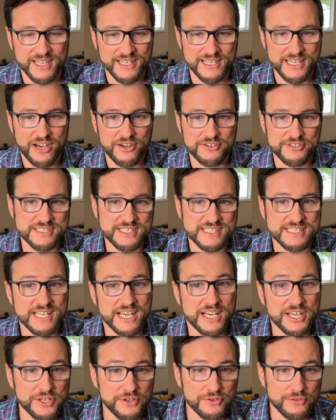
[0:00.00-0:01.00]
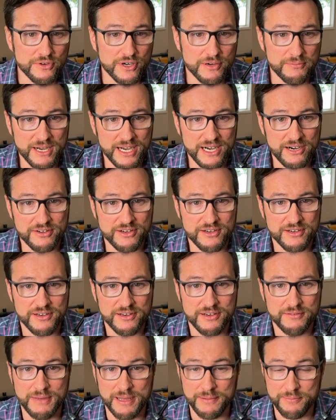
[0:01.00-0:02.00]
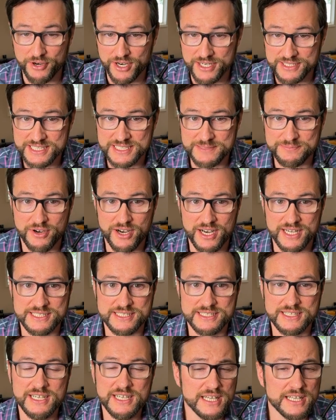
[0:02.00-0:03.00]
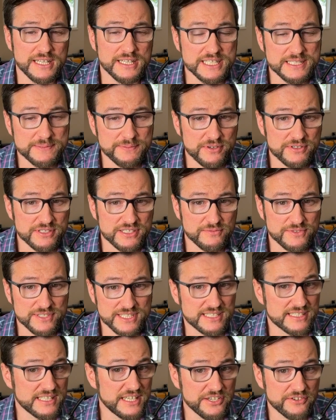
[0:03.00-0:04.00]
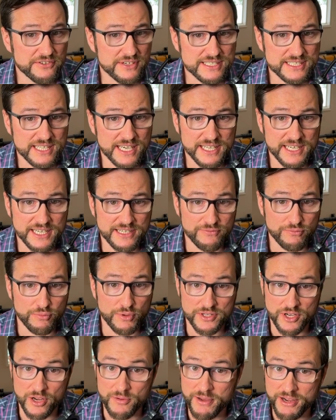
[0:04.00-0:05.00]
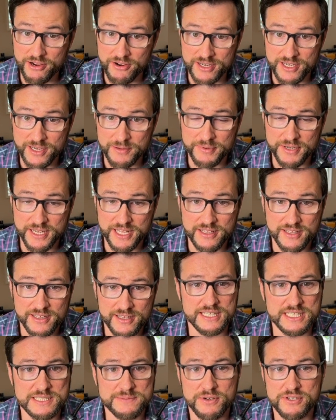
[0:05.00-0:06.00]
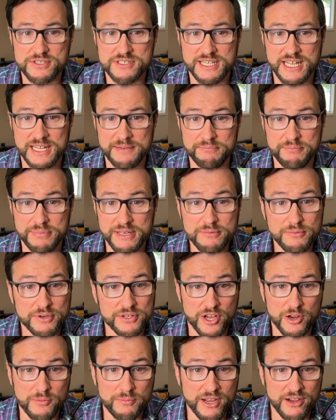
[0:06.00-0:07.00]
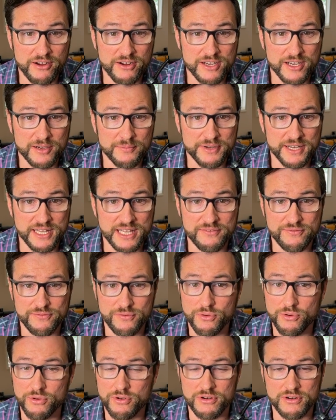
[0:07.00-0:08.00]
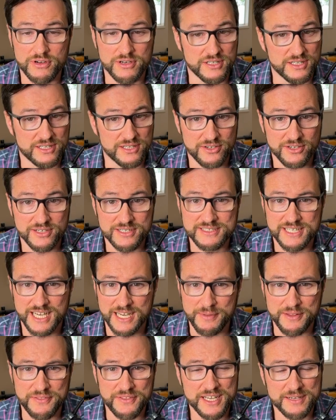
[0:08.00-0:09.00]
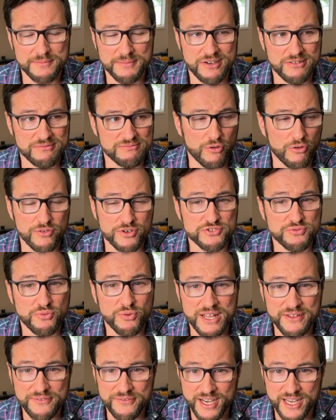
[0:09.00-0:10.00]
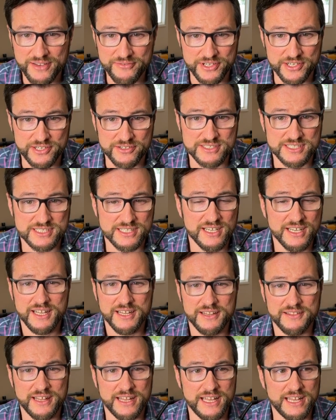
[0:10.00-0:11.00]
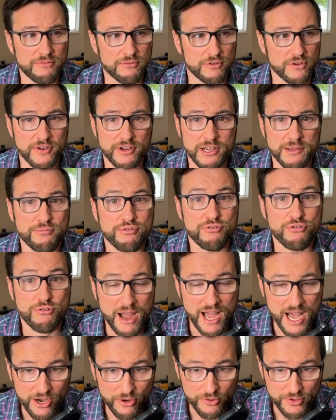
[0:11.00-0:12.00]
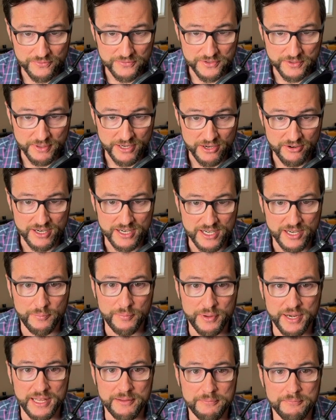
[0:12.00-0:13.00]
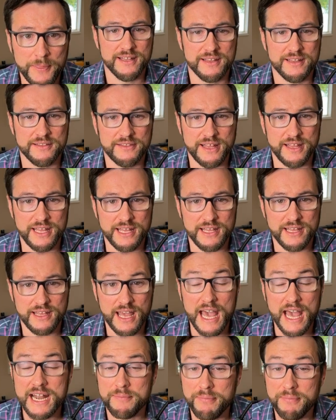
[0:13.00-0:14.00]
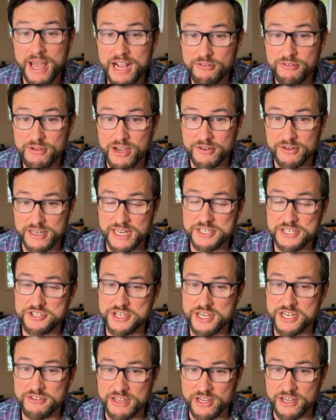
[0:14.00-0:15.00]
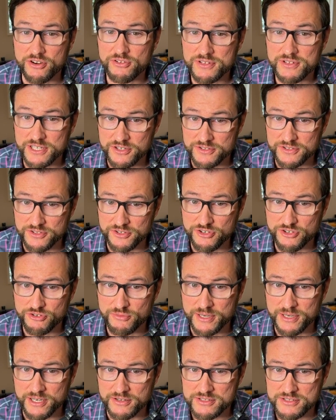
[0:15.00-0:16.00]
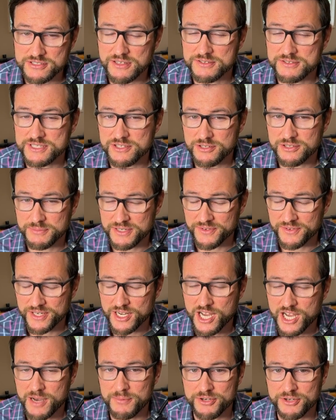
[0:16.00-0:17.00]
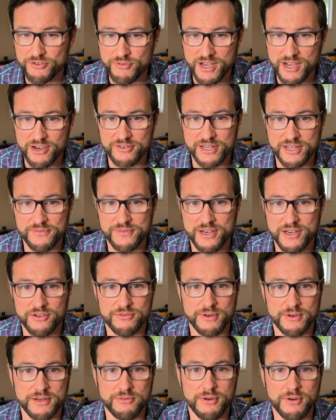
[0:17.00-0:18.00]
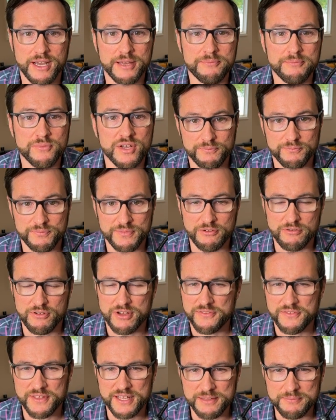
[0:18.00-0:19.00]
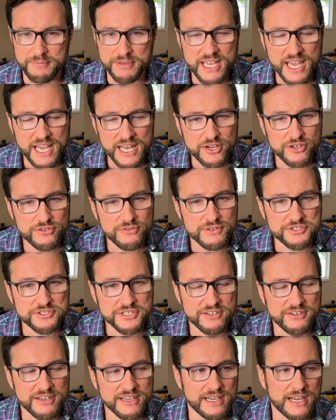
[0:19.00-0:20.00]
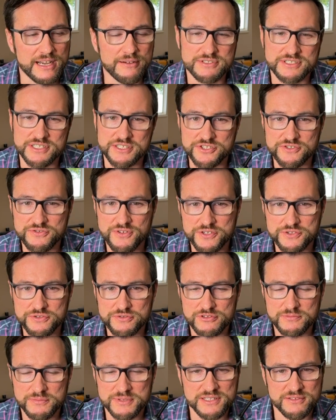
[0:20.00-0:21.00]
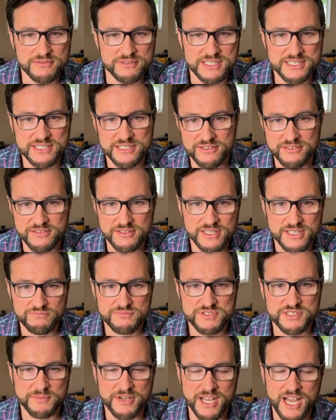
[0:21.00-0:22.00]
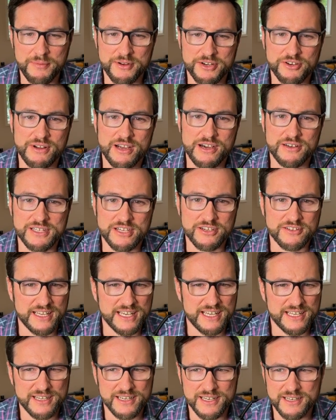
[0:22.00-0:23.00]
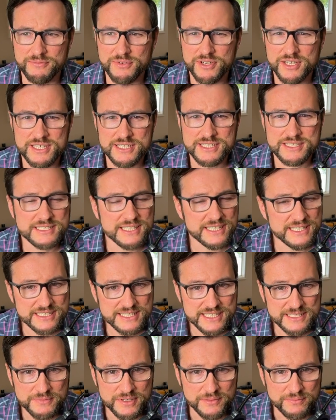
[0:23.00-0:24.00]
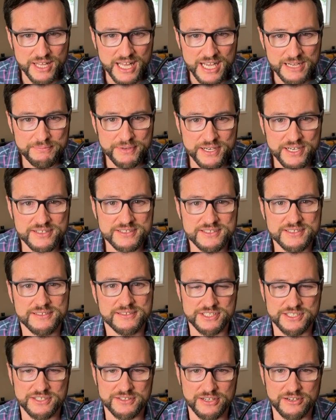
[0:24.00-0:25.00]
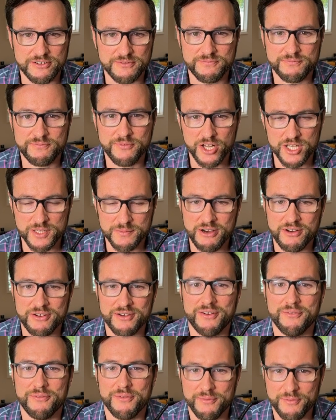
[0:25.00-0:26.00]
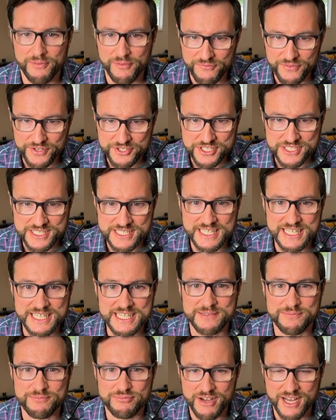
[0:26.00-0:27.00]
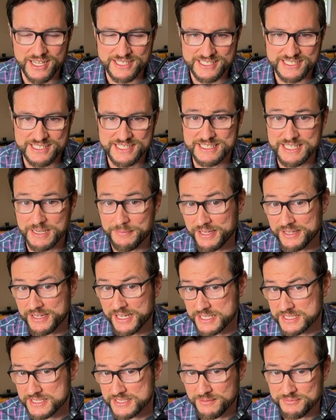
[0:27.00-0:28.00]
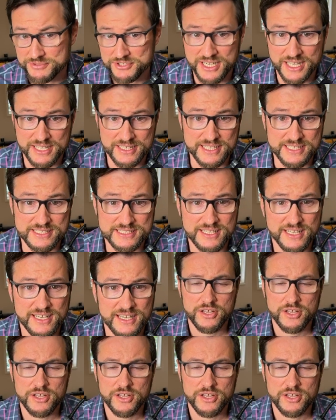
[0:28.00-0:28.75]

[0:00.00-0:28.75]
Now, just to tell you about my boss's boss, this person was a senior executive with our parent company. This person had been with our parent company for a long time, I think about over 25 years. They were very proud of the parent company. They had a background in engineering earlier in their career, so that was a little bit of a common ground I found right away. They were, I think, in mechanical engineering. I was in structural, but there was still some common ground there. They had a 6 Sigma black belt, so they're all about efficiencies and processes. I made that assumption at least.